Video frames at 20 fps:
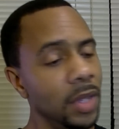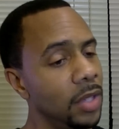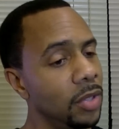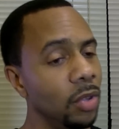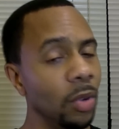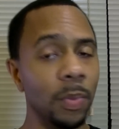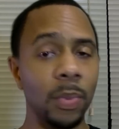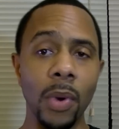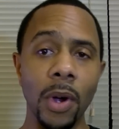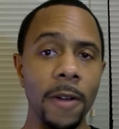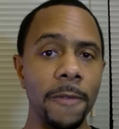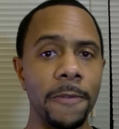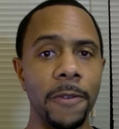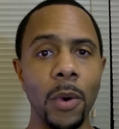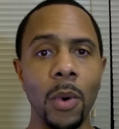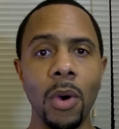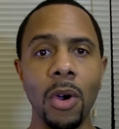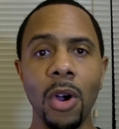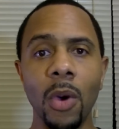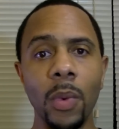
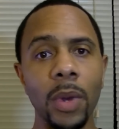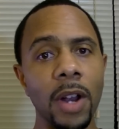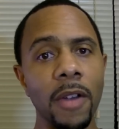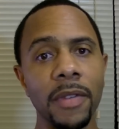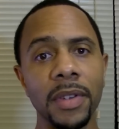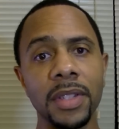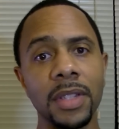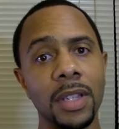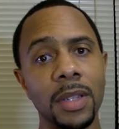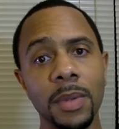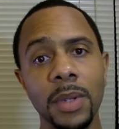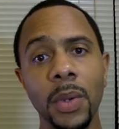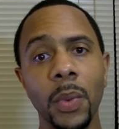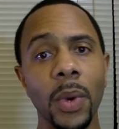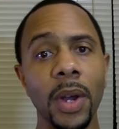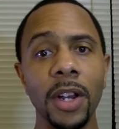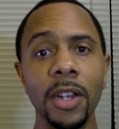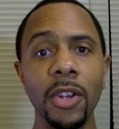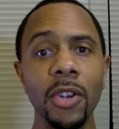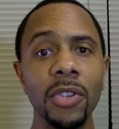2.4, whatever system you
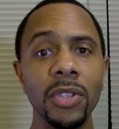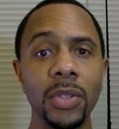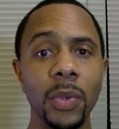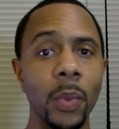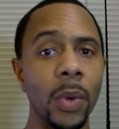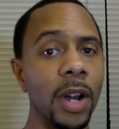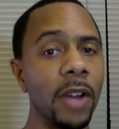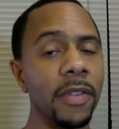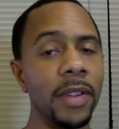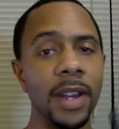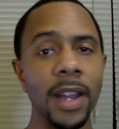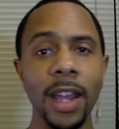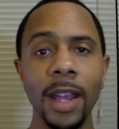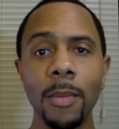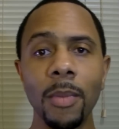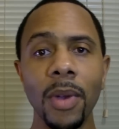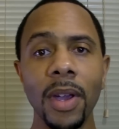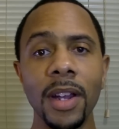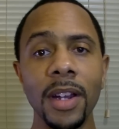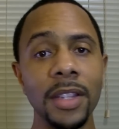want to use, or whatever
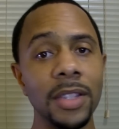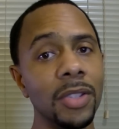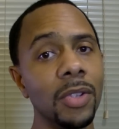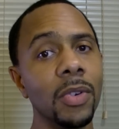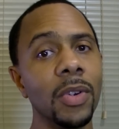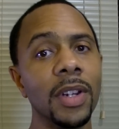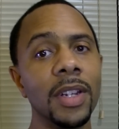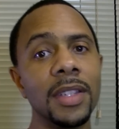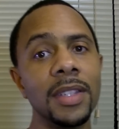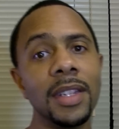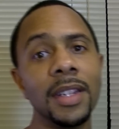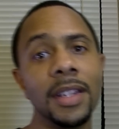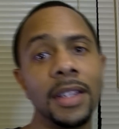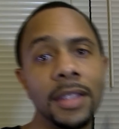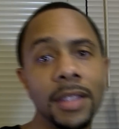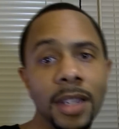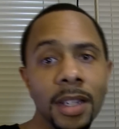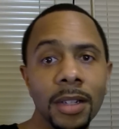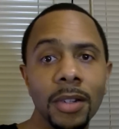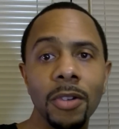name brand, is still going to send a
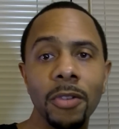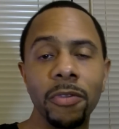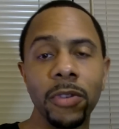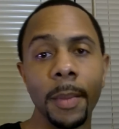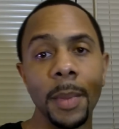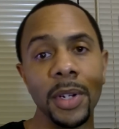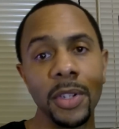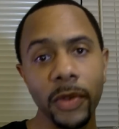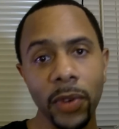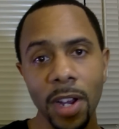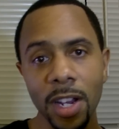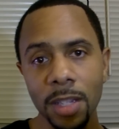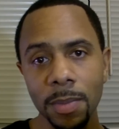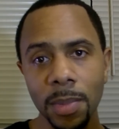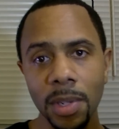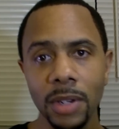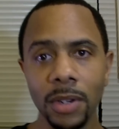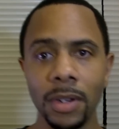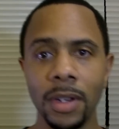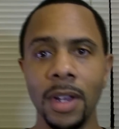signal from a
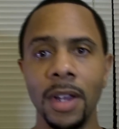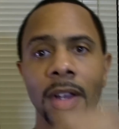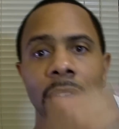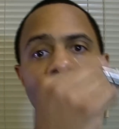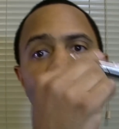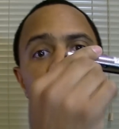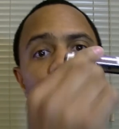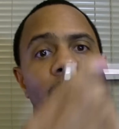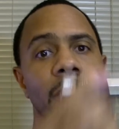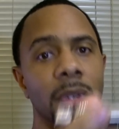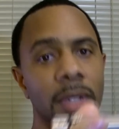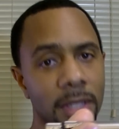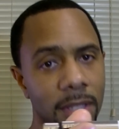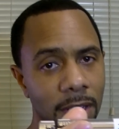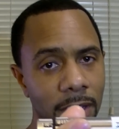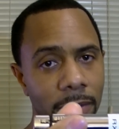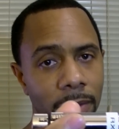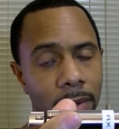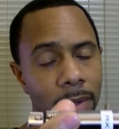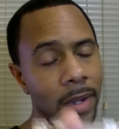transmitter to a
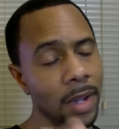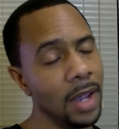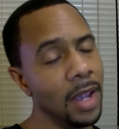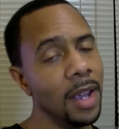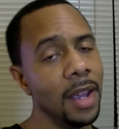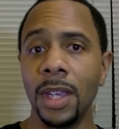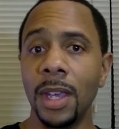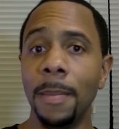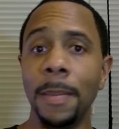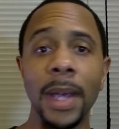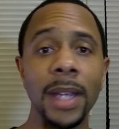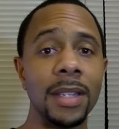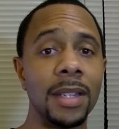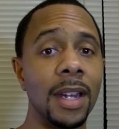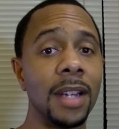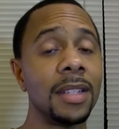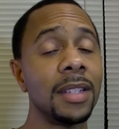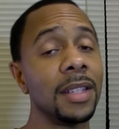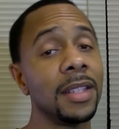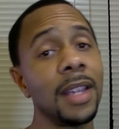receiver. And basically,
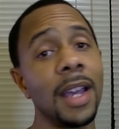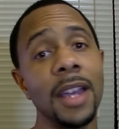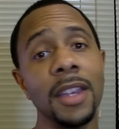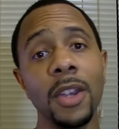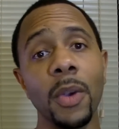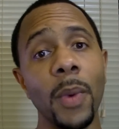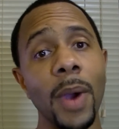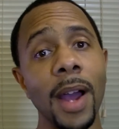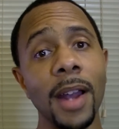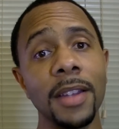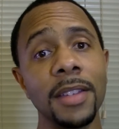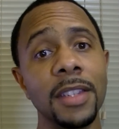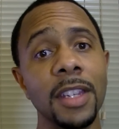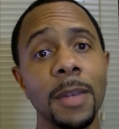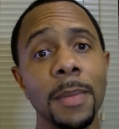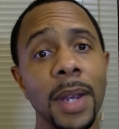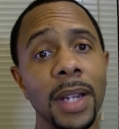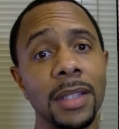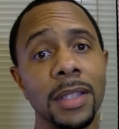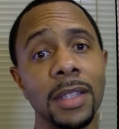that's just how your wireless
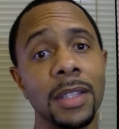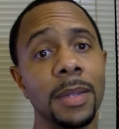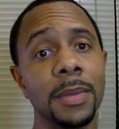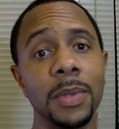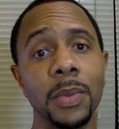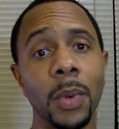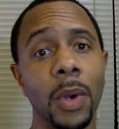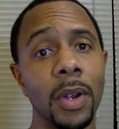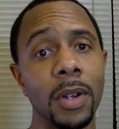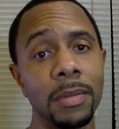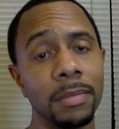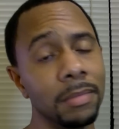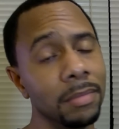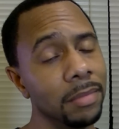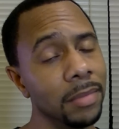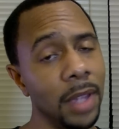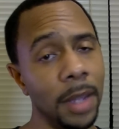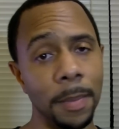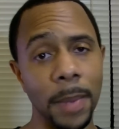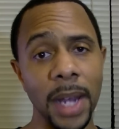DMX systems work
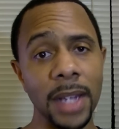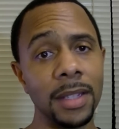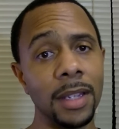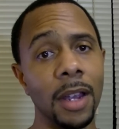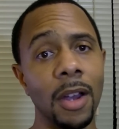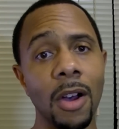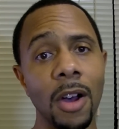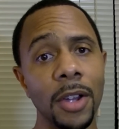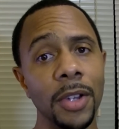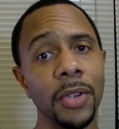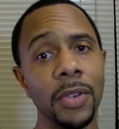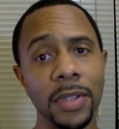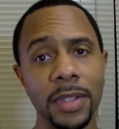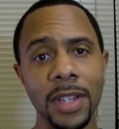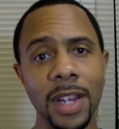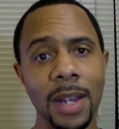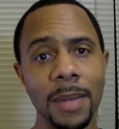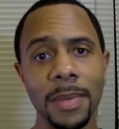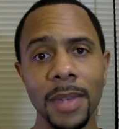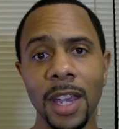they basically all do the
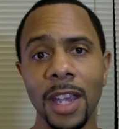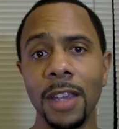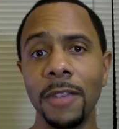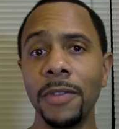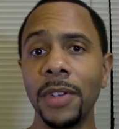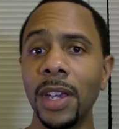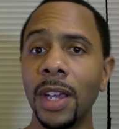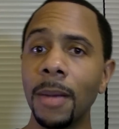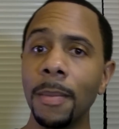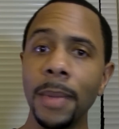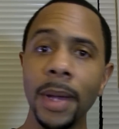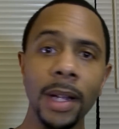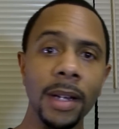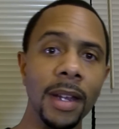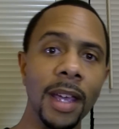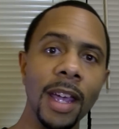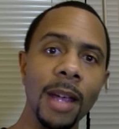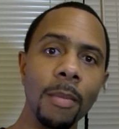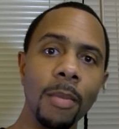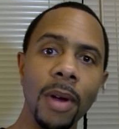same thing. If you get a big
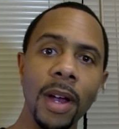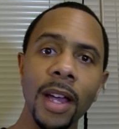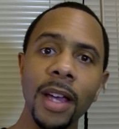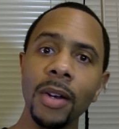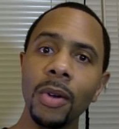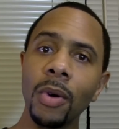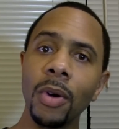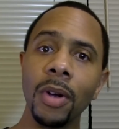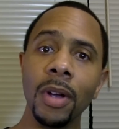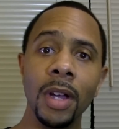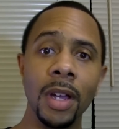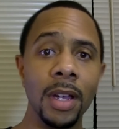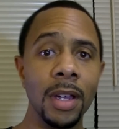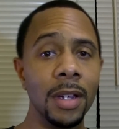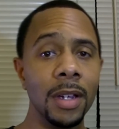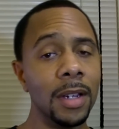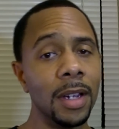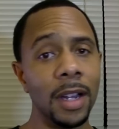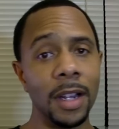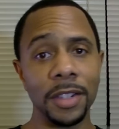name brand or
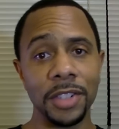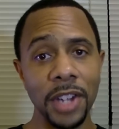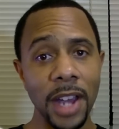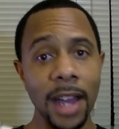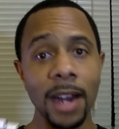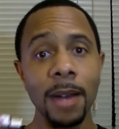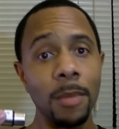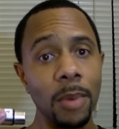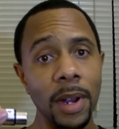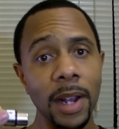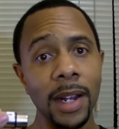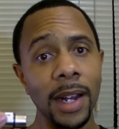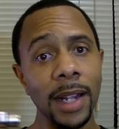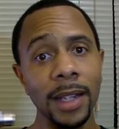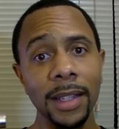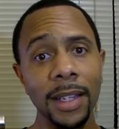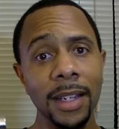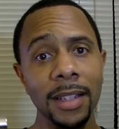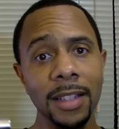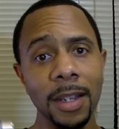a China brand like
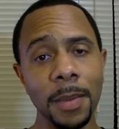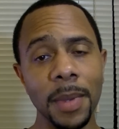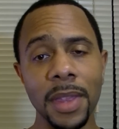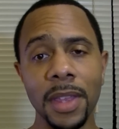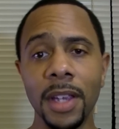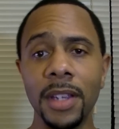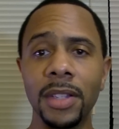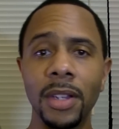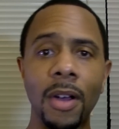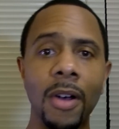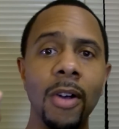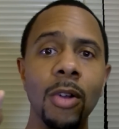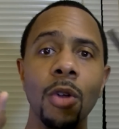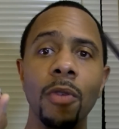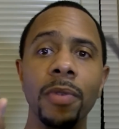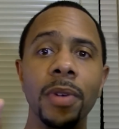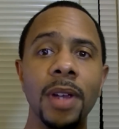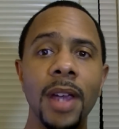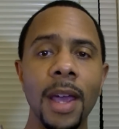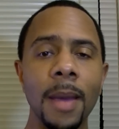these, I mean, these are all
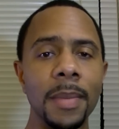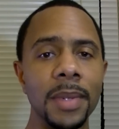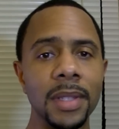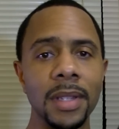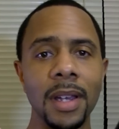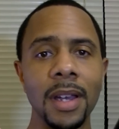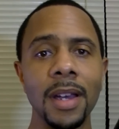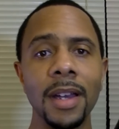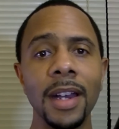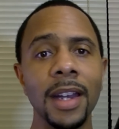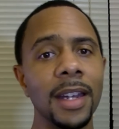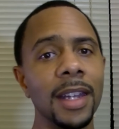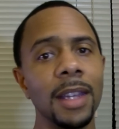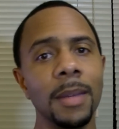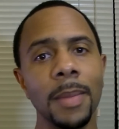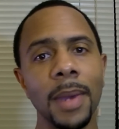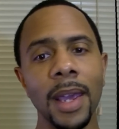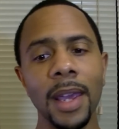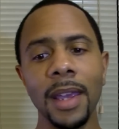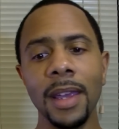over Amazon and
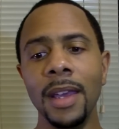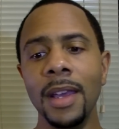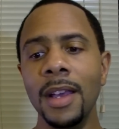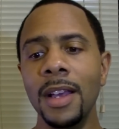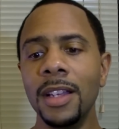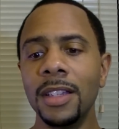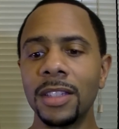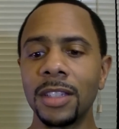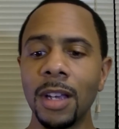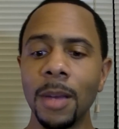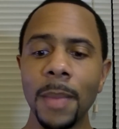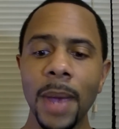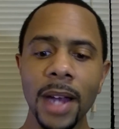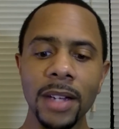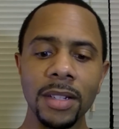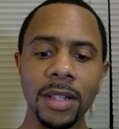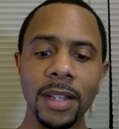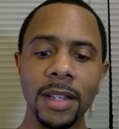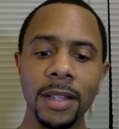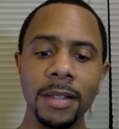eBay. Some
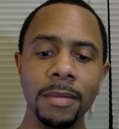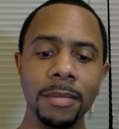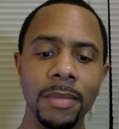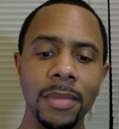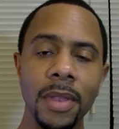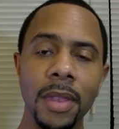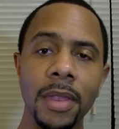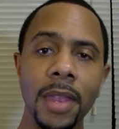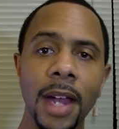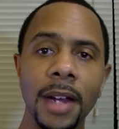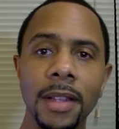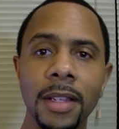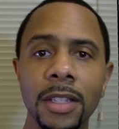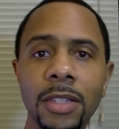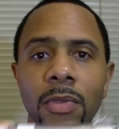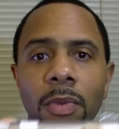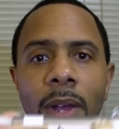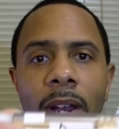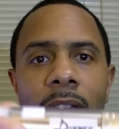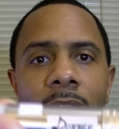actually, like
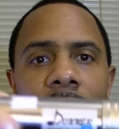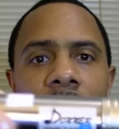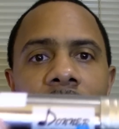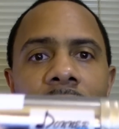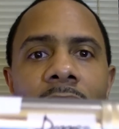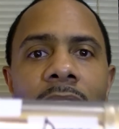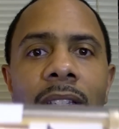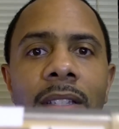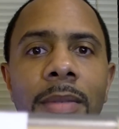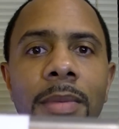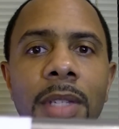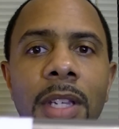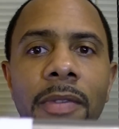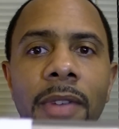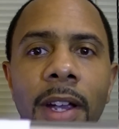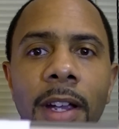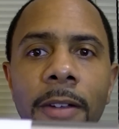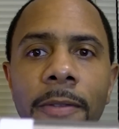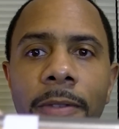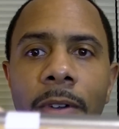this one right here says, let's see if
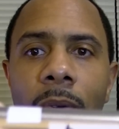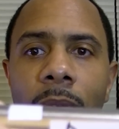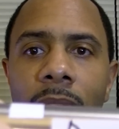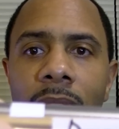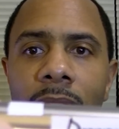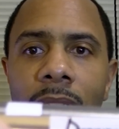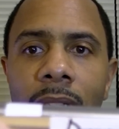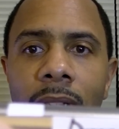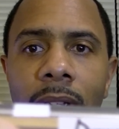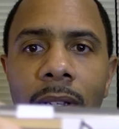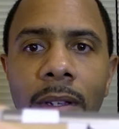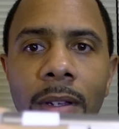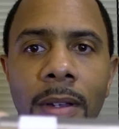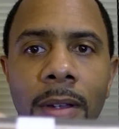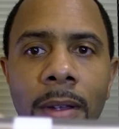I can focus it.